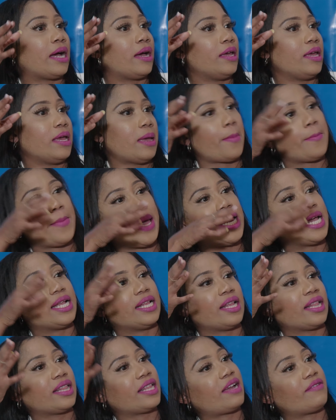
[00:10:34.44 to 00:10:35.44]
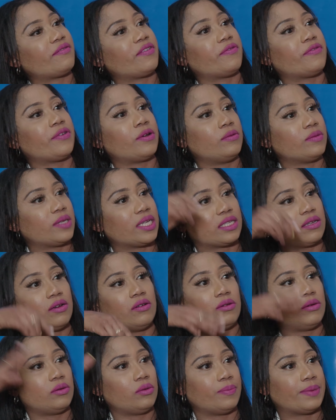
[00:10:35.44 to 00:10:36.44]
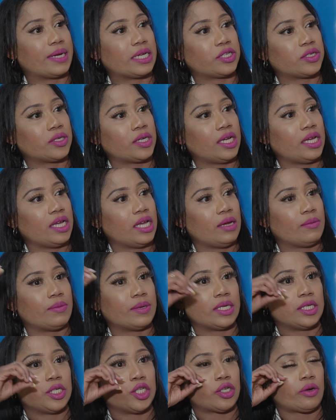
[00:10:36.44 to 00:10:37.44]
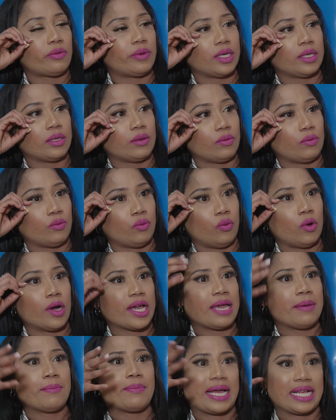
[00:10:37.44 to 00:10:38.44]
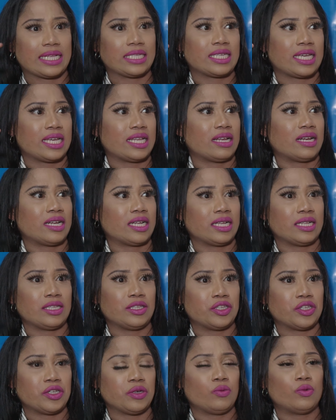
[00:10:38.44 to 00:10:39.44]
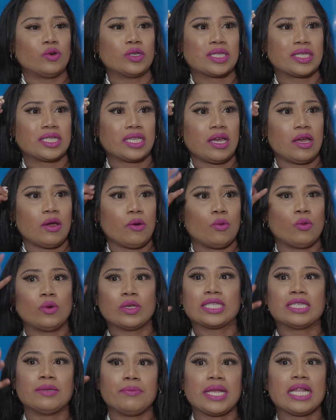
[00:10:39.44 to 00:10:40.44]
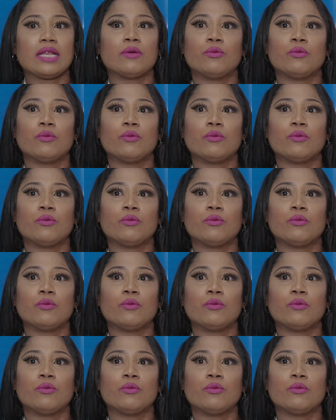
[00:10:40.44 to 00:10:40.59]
about making another film that's but showing what impact can I do. What's the